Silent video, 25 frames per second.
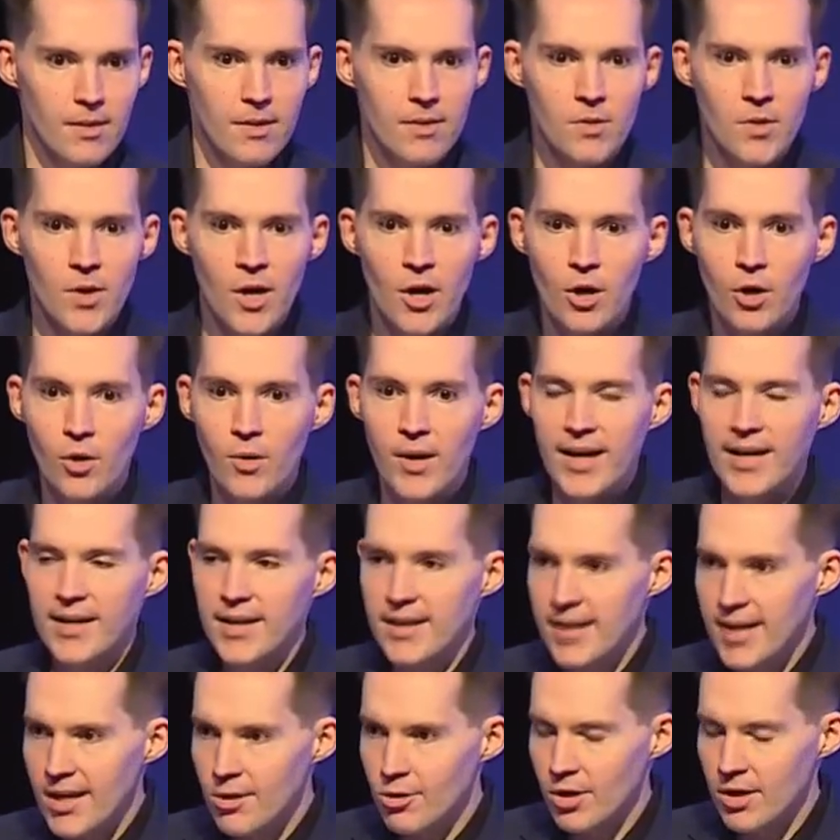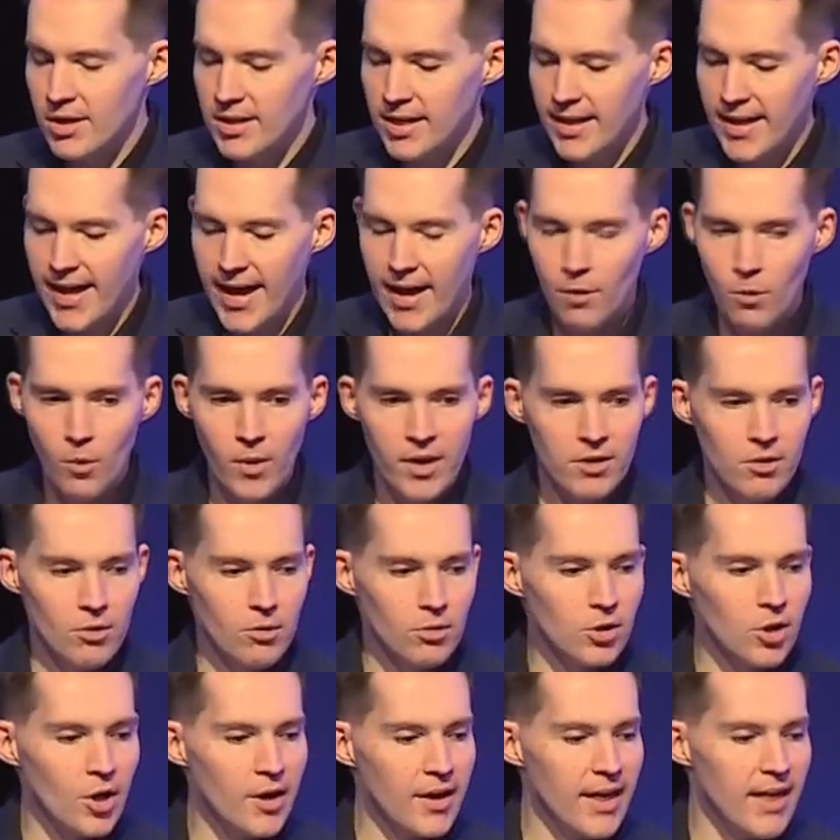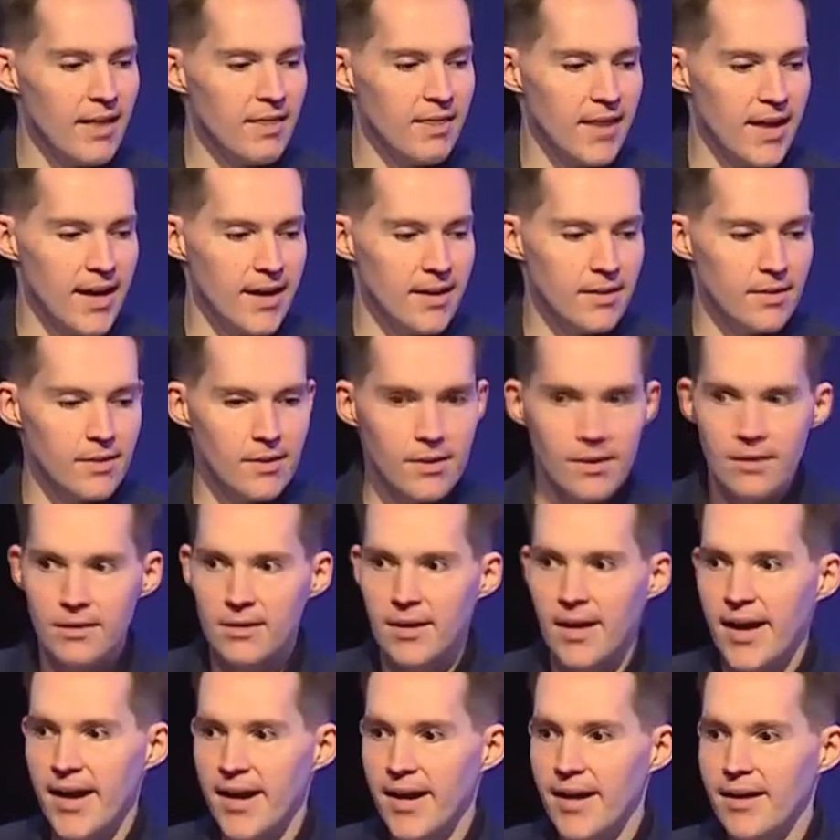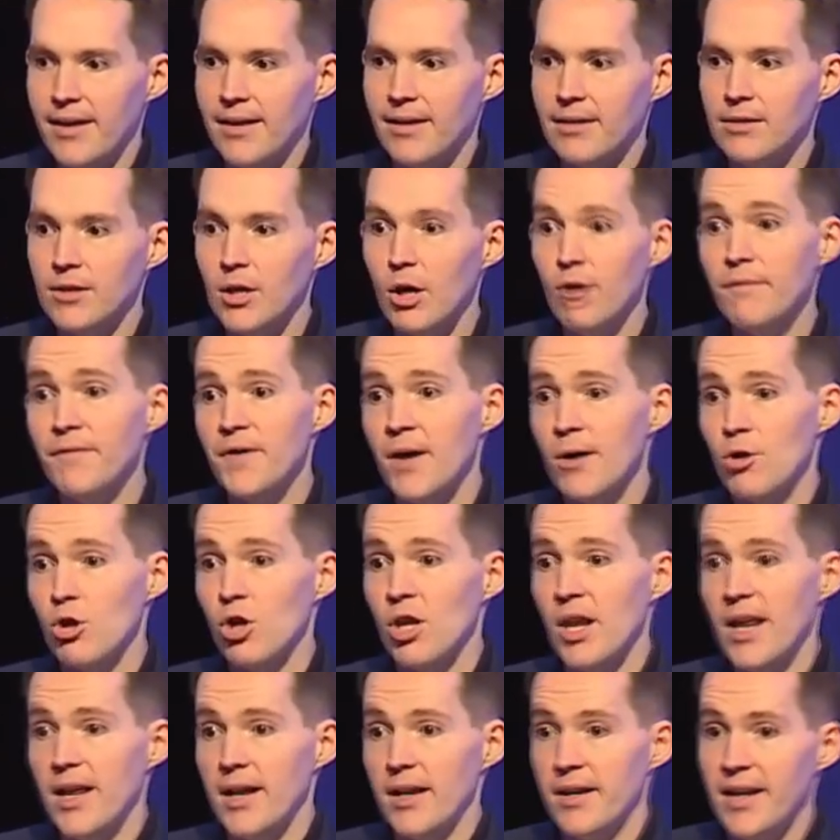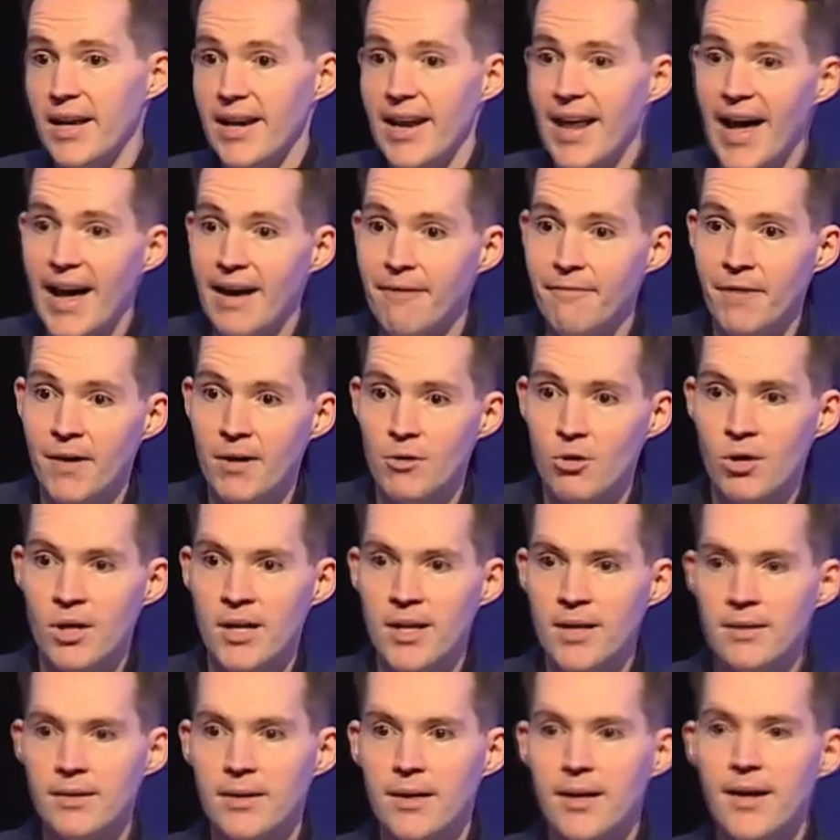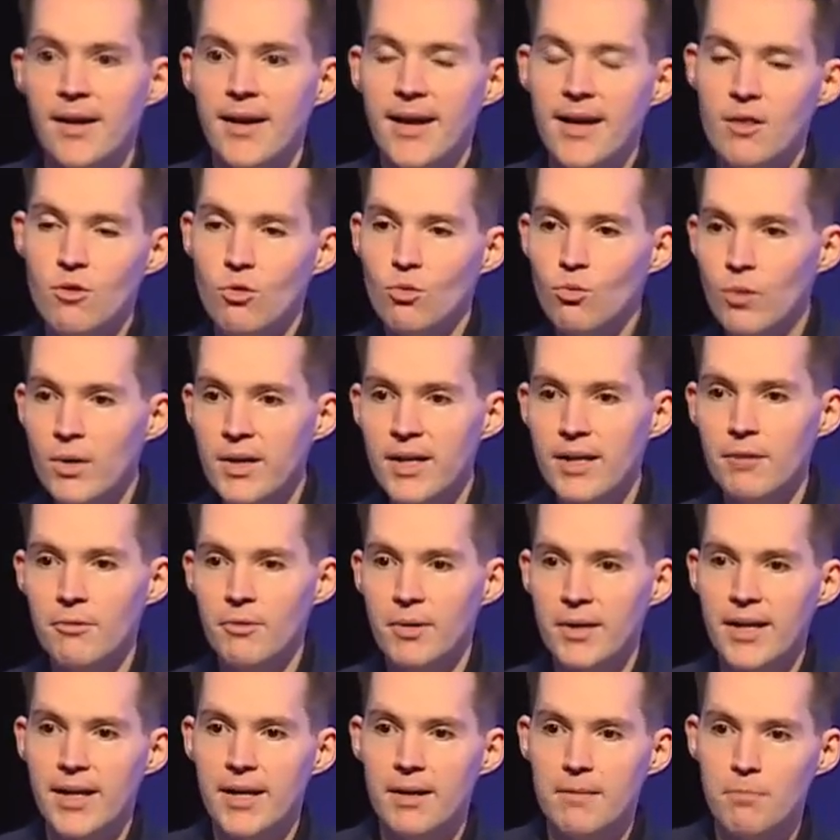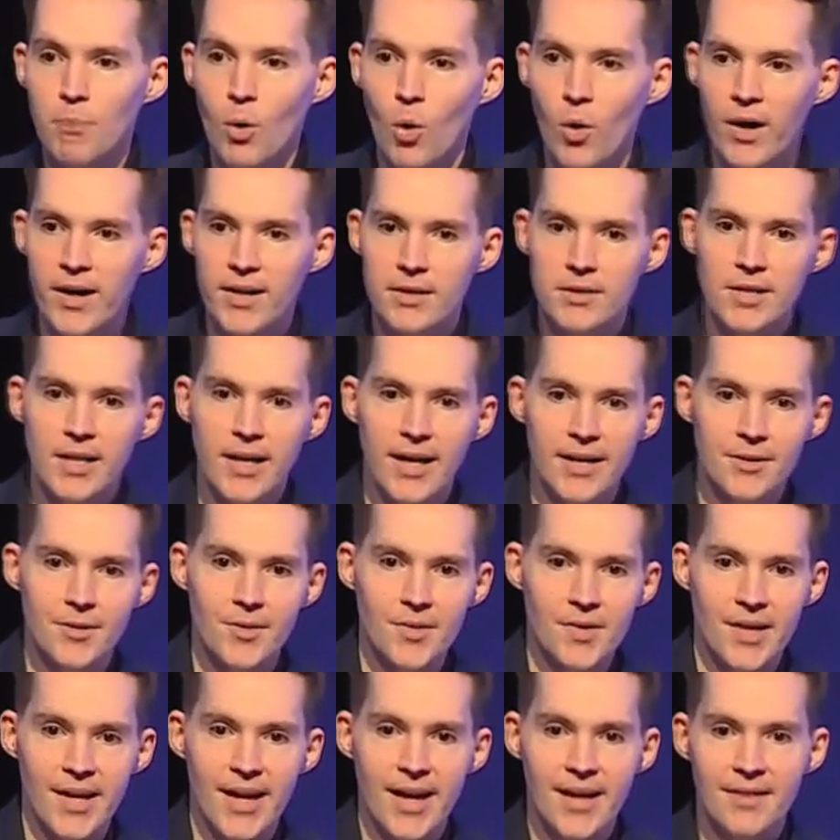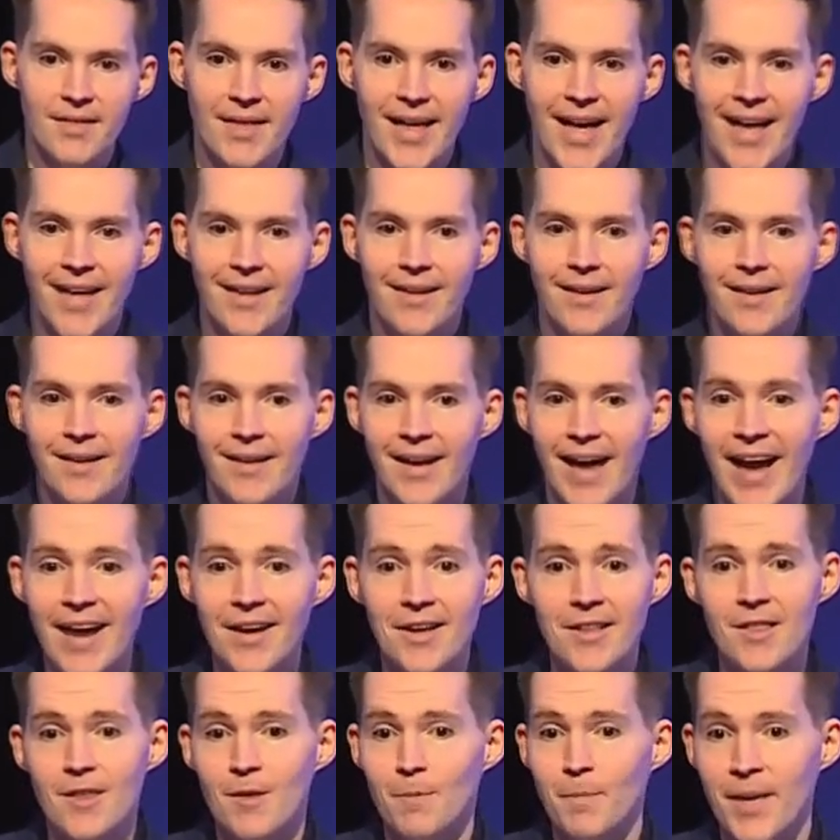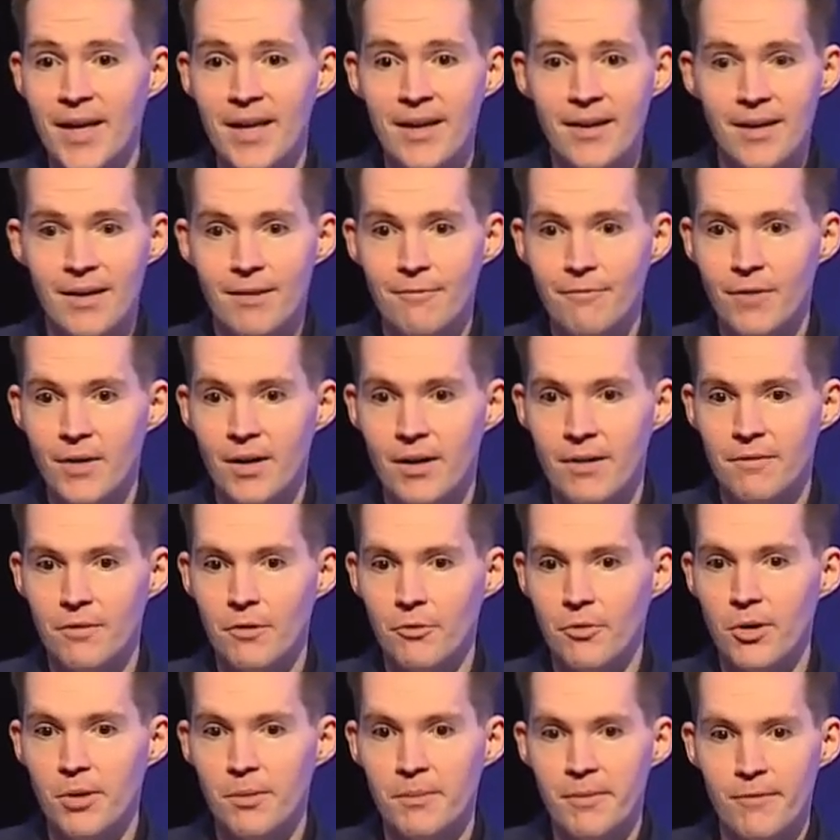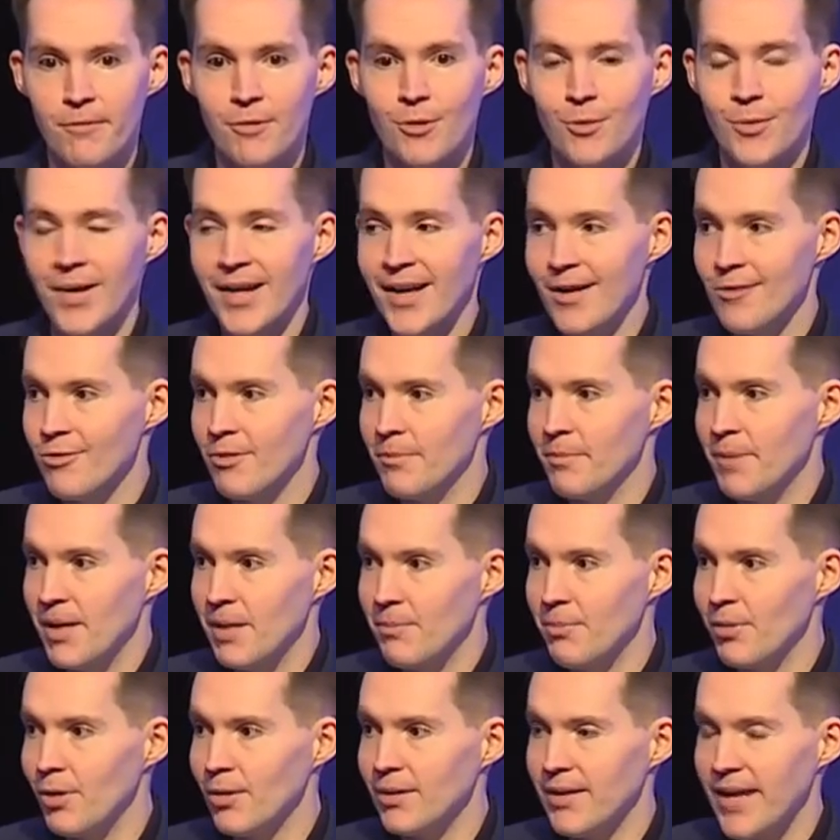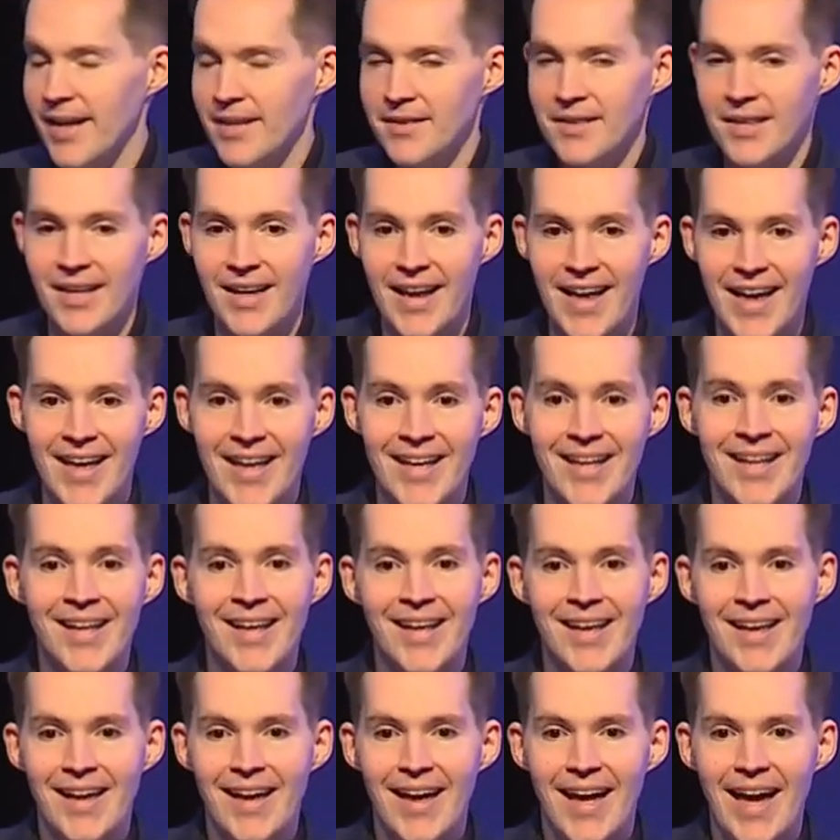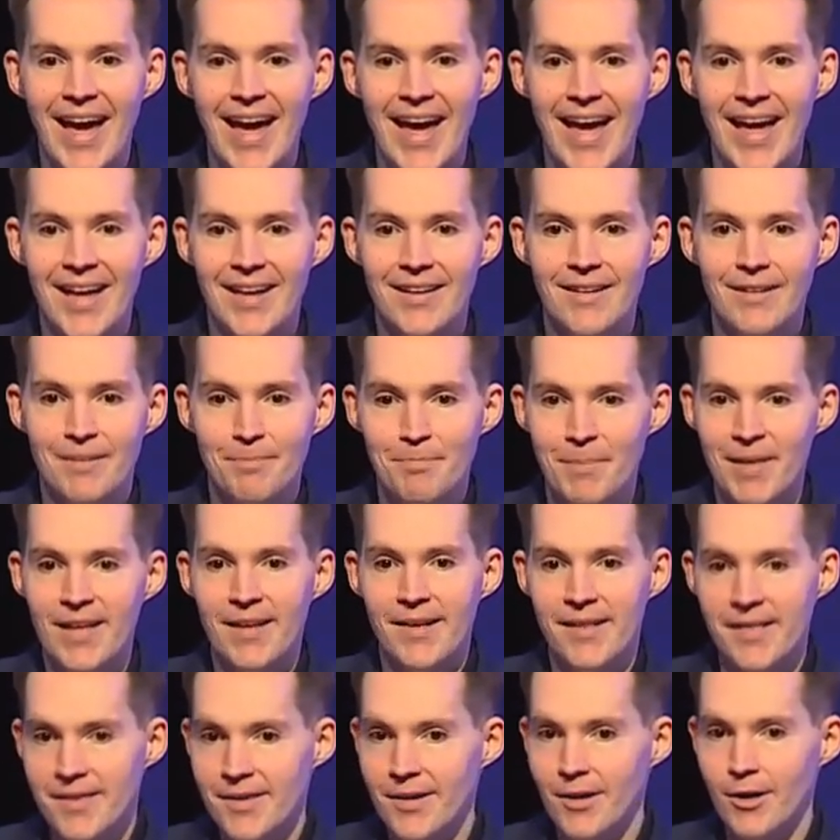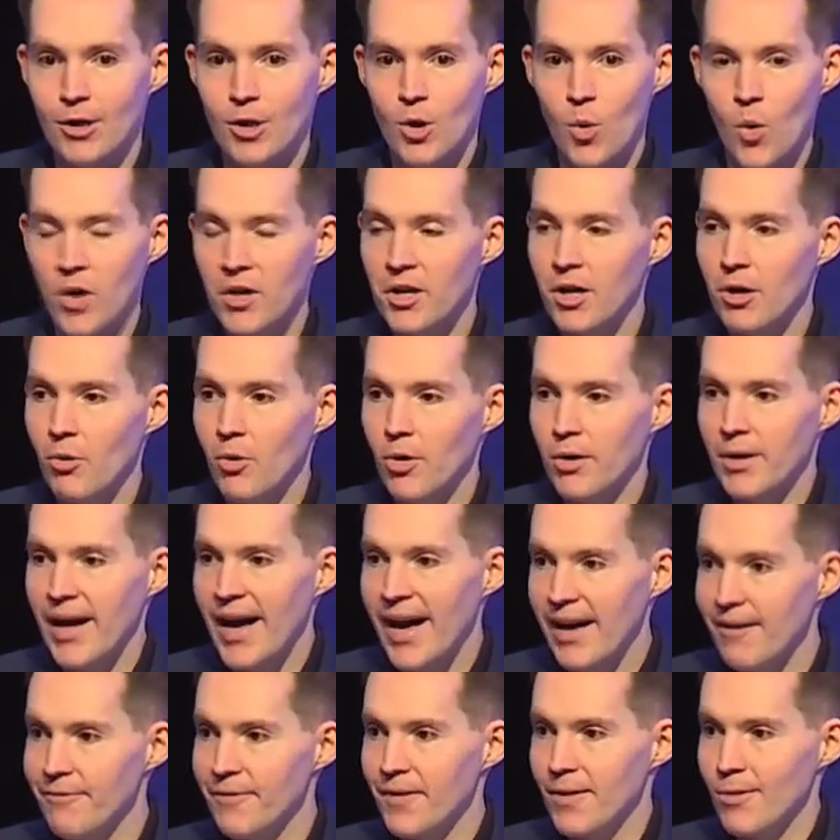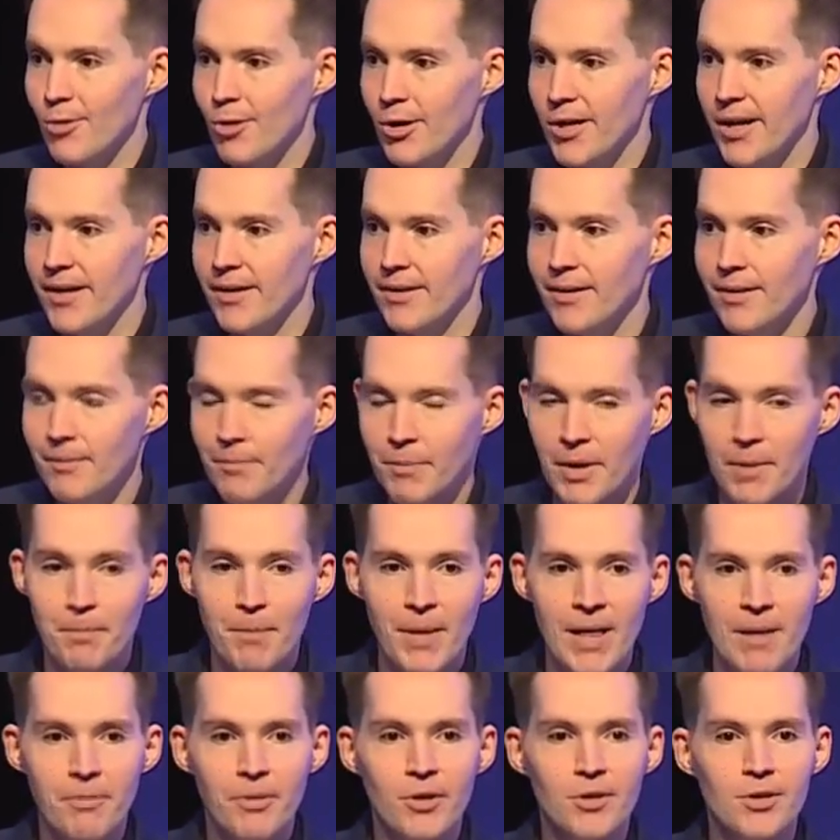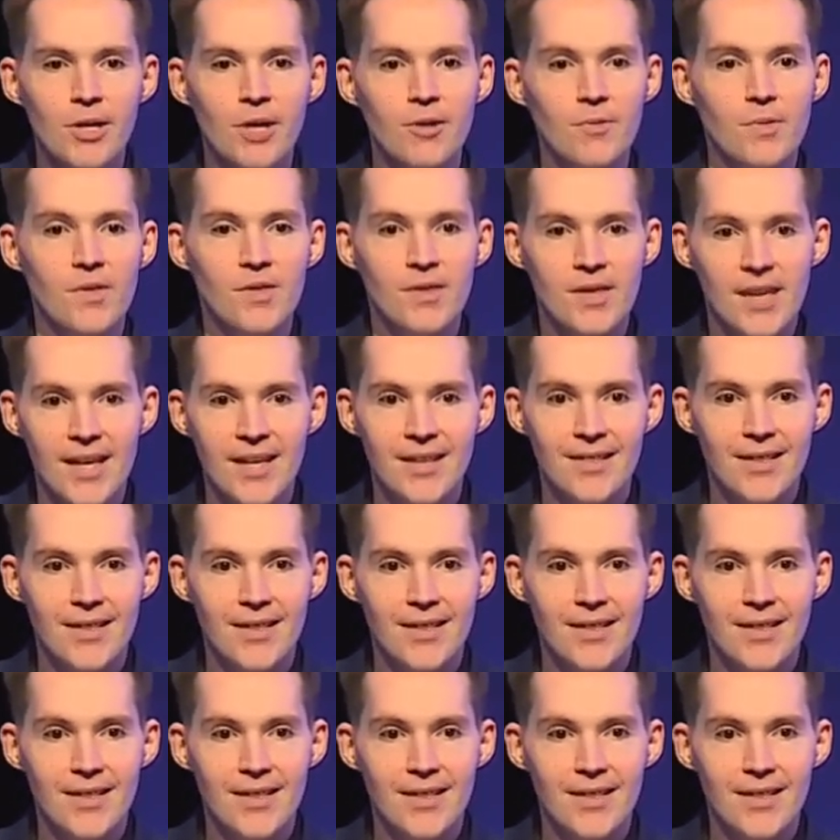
So in addition to that, when you look at things like low functioning and high functioning, it's really, really important to understand that I could speak in front of a room of 300 people like today and be considered quote unquote high functioning, but people don't see